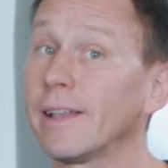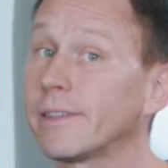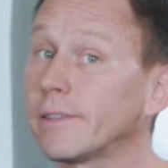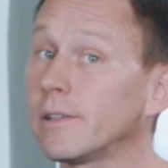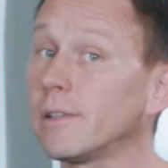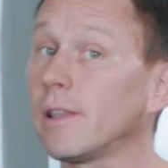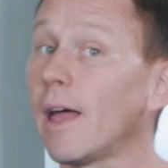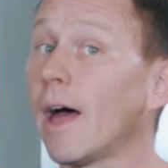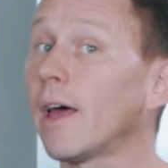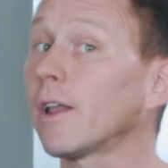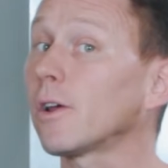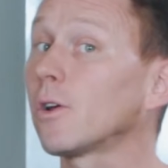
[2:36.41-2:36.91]
That's a
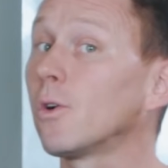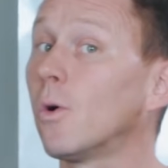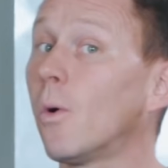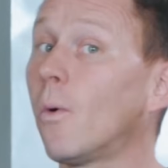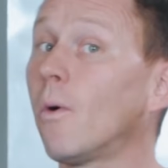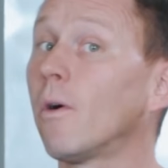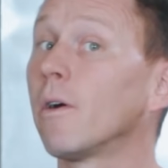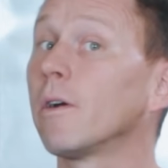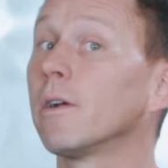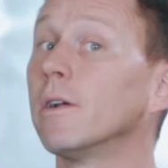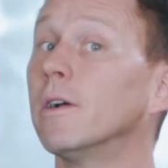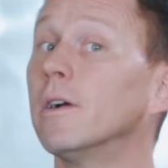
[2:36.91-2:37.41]
lot of
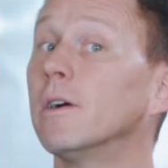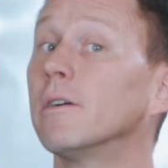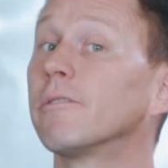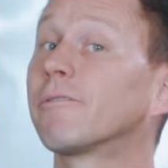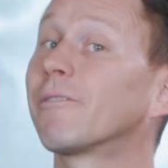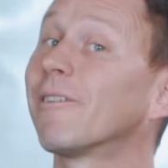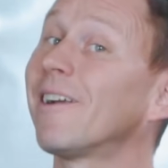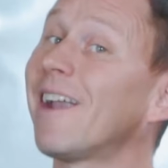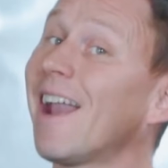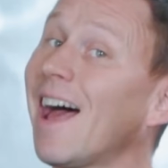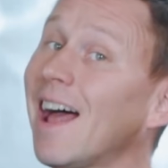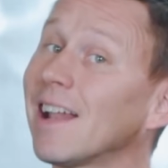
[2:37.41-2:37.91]
corn
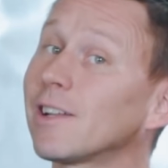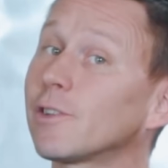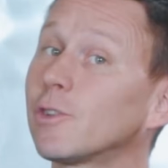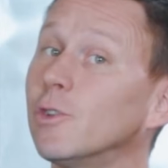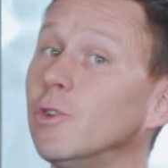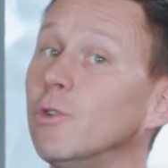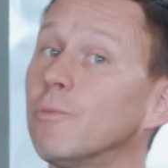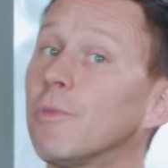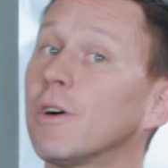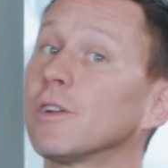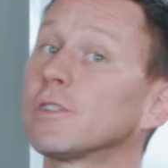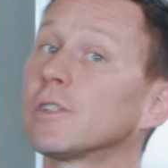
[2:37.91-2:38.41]
for not
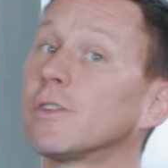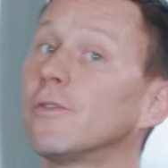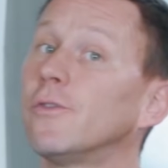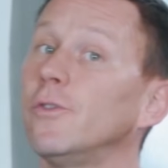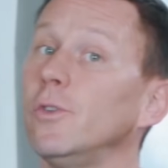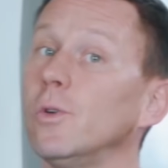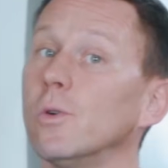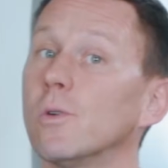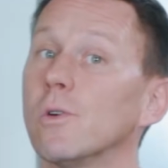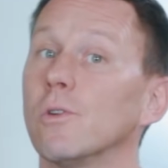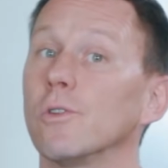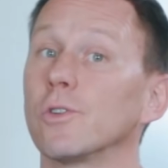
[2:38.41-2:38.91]
too much
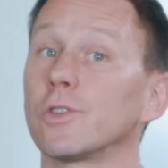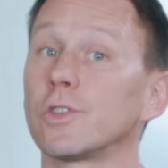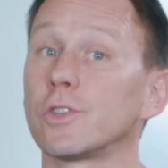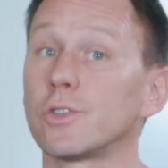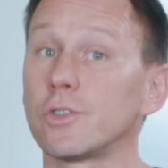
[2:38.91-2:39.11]
fuel,